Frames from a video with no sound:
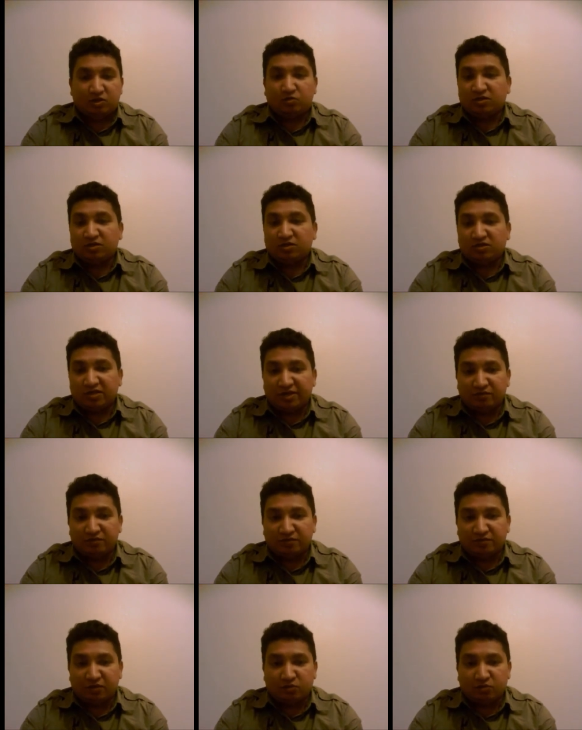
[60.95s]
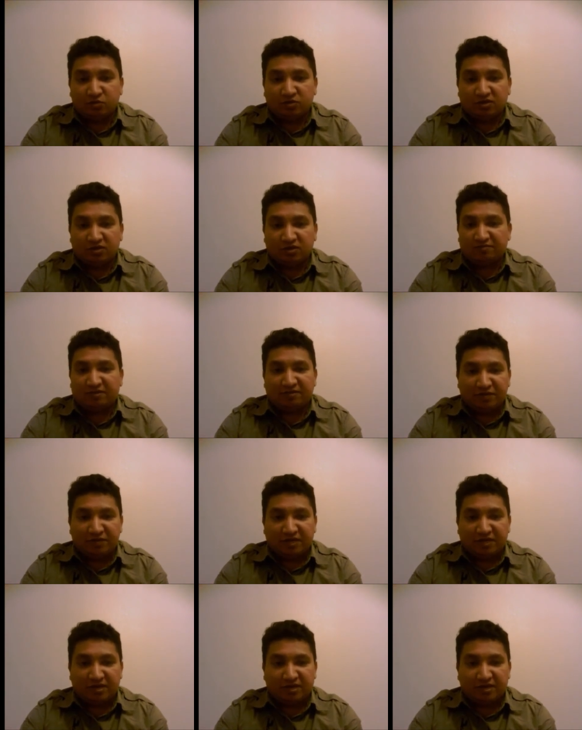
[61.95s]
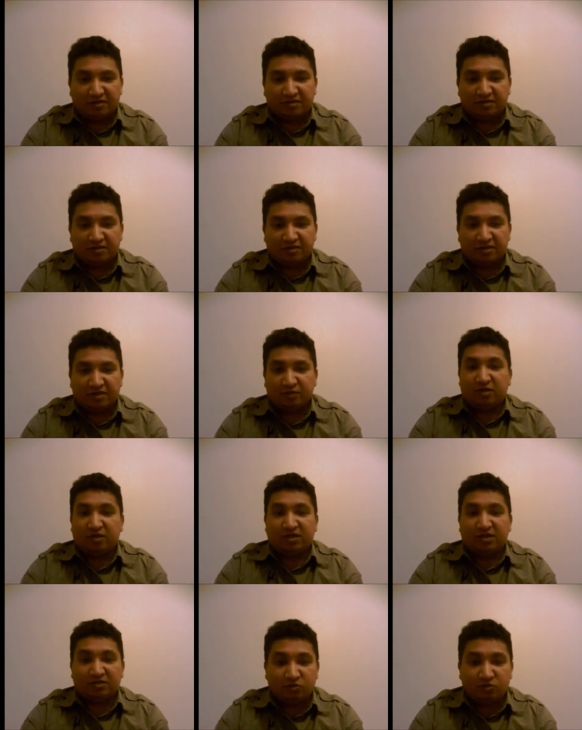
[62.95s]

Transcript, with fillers: towards the end of the course, after every class, he would ask